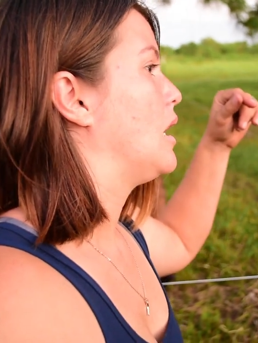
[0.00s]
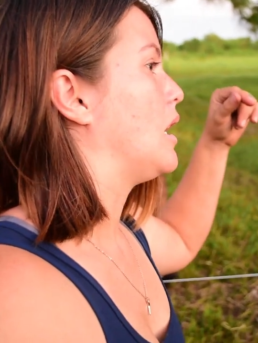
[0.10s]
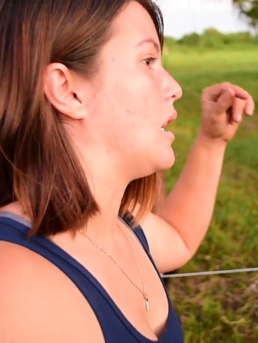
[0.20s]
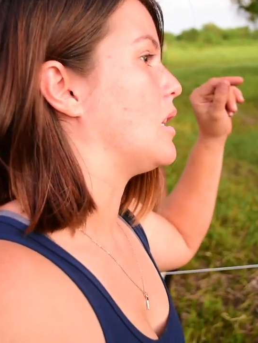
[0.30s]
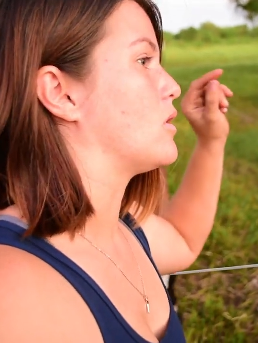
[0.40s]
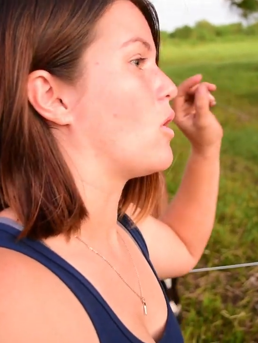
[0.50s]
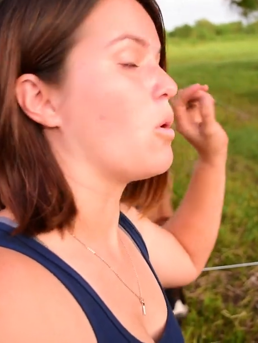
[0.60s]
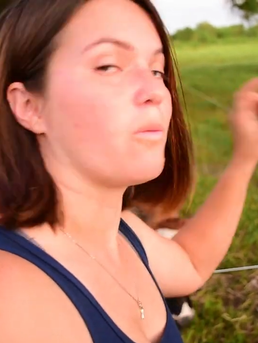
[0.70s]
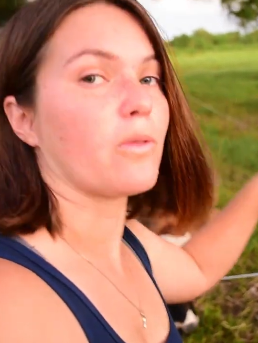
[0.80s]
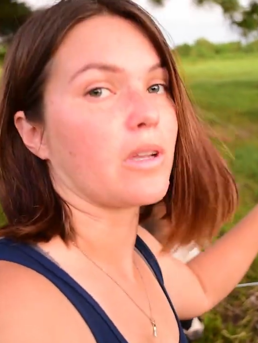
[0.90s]
and
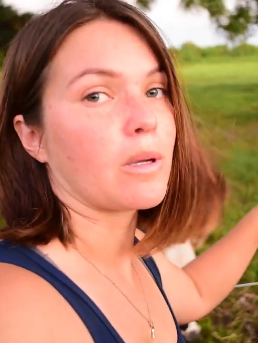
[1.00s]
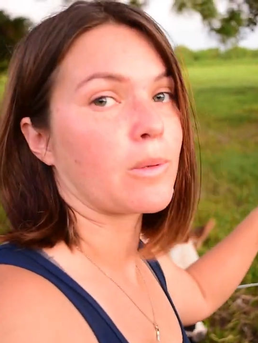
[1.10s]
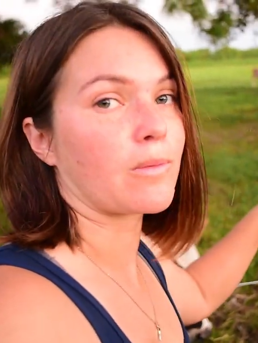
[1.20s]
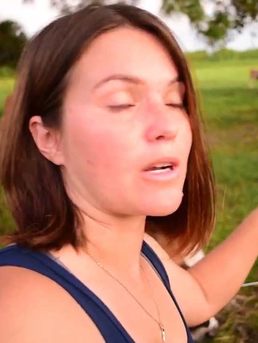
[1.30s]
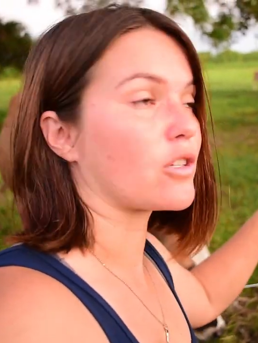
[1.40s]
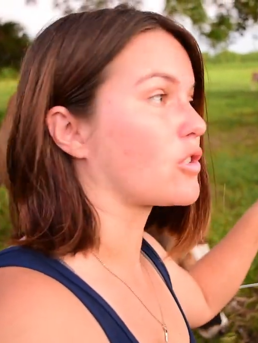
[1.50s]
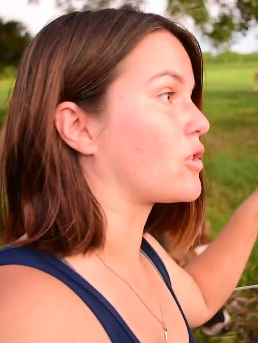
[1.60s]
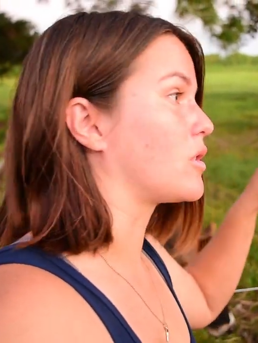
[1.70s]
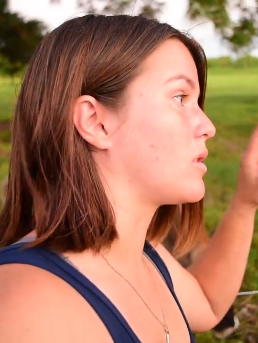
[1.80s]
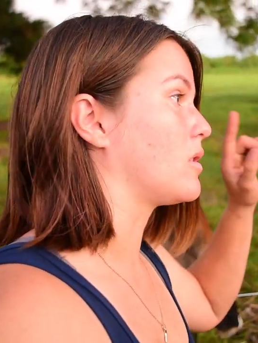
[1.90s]
hopefully it will
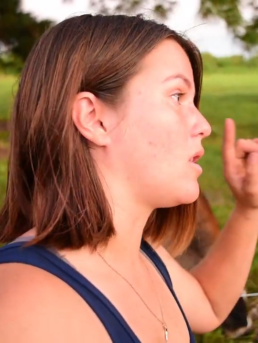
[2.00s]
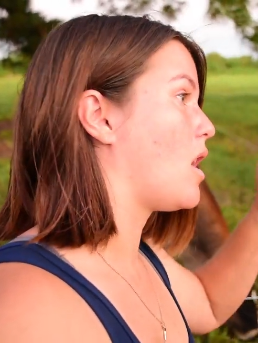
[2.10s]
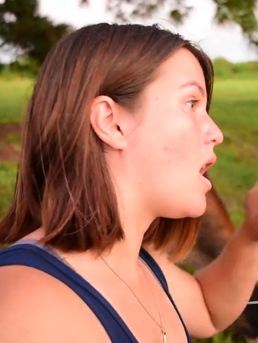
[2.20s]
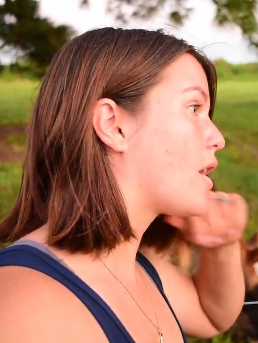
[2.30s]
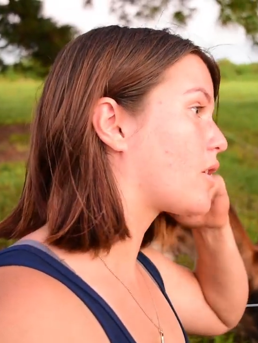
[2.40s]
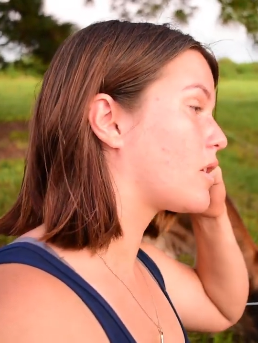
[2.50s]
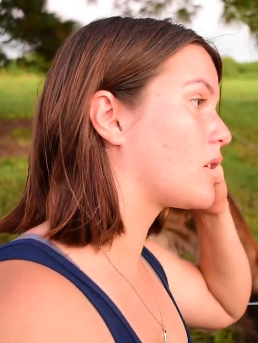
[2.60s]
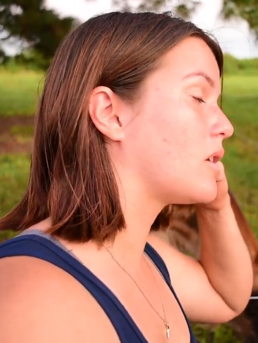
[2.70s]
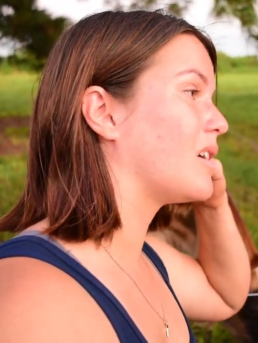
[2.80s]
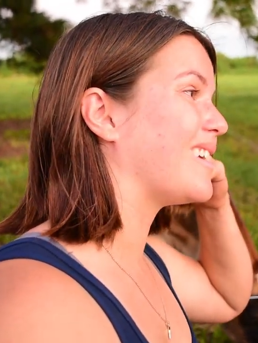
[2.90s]
register hotter.
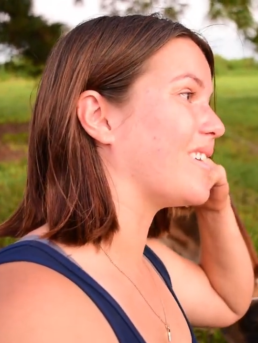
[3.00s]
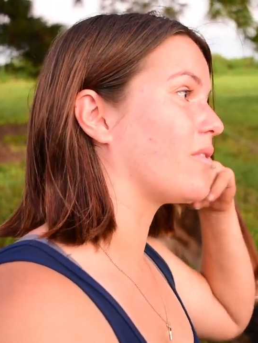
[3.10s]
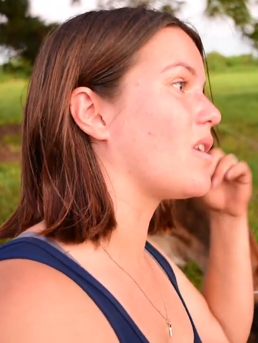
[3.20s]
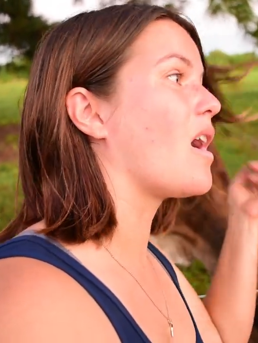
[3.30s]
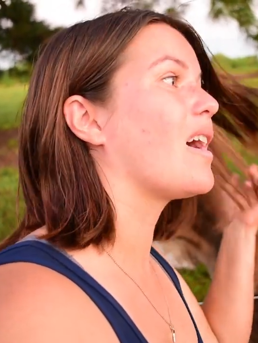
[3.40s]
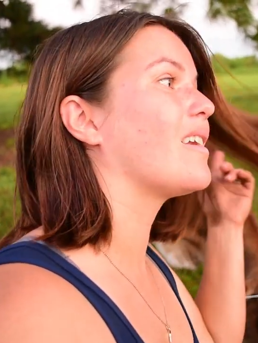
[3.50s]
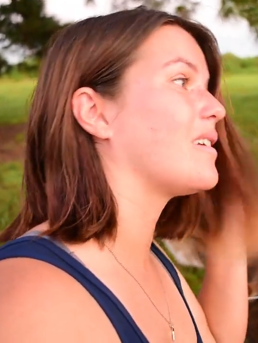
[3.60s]
If not,